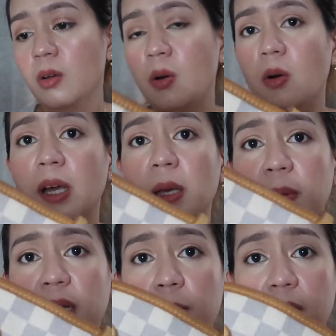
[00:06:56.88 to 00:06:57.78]
Okay
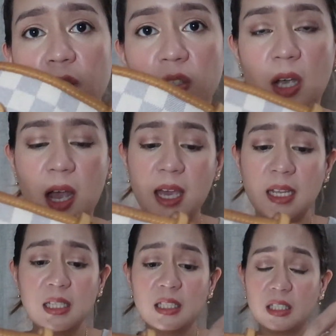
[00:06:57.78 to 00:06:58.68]
pa naman siya.
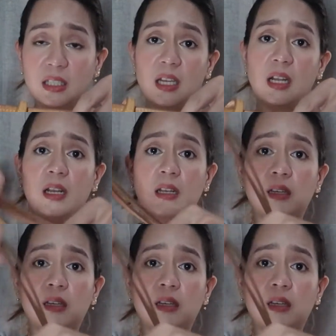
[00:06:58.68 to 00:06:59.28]
And it's still